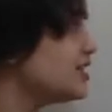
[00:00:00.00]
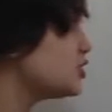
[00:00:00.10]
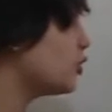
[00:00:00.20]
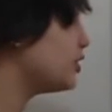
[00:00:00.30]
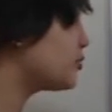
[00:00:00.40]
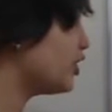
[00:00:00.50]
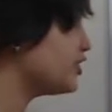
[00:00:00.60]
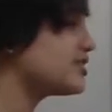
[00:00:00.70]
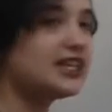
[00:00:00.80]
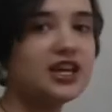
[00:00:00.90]
So the
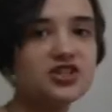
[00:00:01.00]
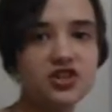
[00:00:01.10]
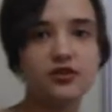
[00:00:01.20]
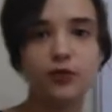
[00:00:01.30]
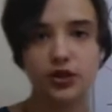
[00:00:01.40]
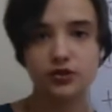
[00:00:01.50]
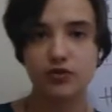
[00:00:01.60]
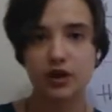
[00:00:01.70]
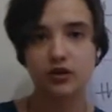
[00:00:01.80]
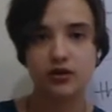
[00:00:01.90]
pronunciation for the
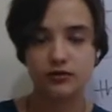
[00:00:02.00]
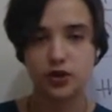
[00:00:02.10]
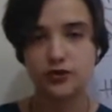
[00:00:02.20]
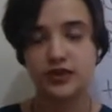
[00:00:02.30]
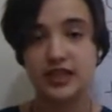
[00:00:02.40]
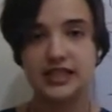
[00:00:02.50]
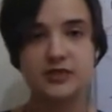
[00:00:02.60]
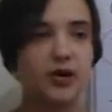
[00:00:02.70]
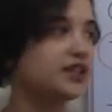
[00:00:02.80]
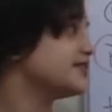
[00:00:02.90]
regular verb in its
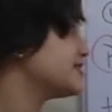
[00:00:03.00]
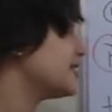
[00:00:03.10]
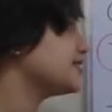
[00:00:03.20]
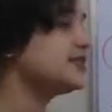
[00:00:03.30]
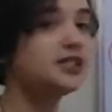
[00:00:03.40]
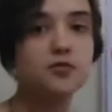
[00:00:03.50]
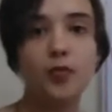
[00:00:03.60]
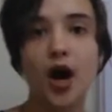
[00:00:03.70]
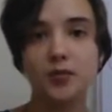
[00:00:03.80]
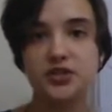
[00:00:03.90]
past tense is
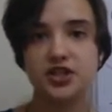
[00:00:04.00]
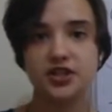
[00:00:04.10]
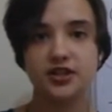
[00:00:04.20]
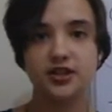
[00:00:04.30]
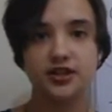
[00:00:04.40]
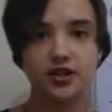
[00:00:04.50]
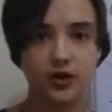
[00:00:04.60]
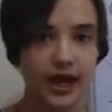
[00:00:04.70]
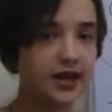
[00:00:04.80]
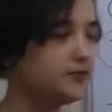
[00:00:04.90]
popped. Okay?